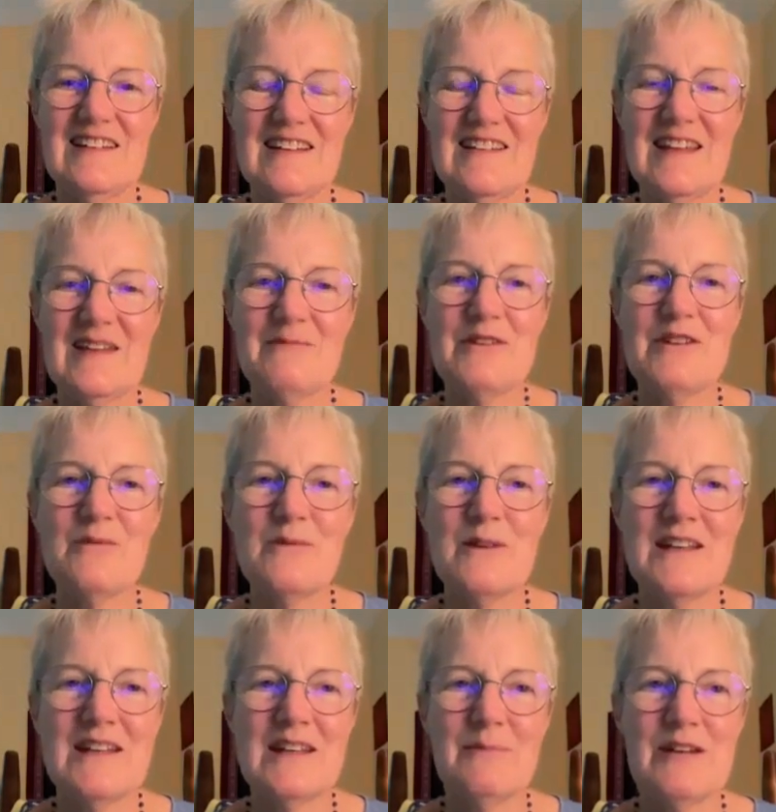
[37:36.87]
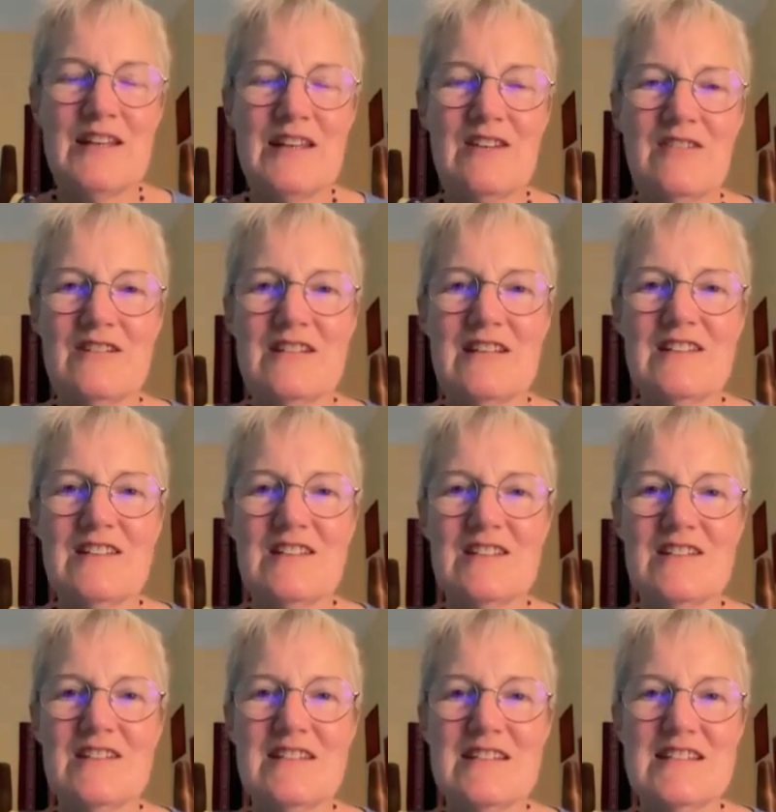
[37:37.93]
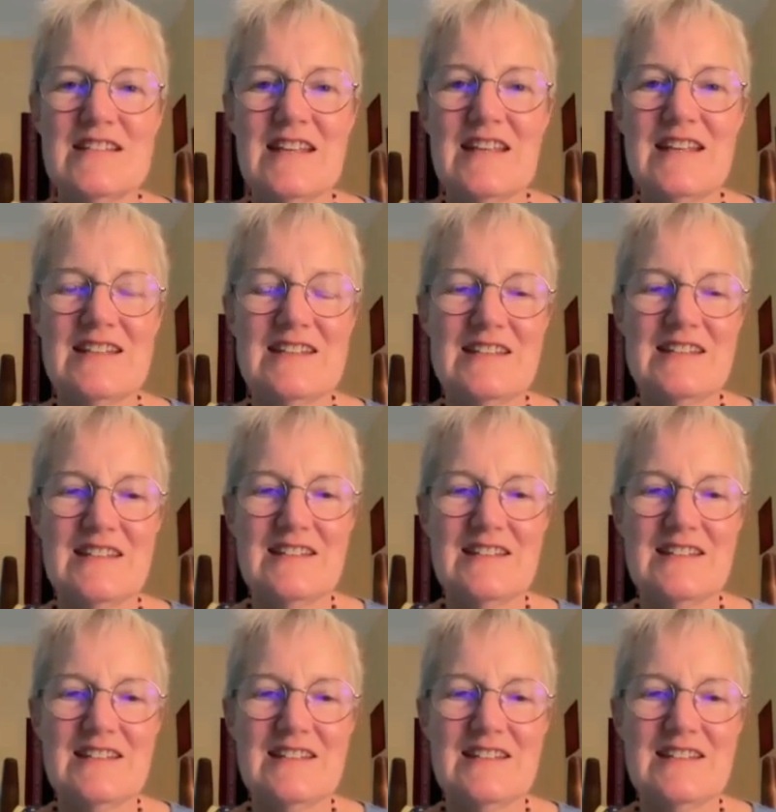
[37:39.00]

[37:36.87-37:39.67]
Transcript: And then when you're ready, bringing your attention to the seat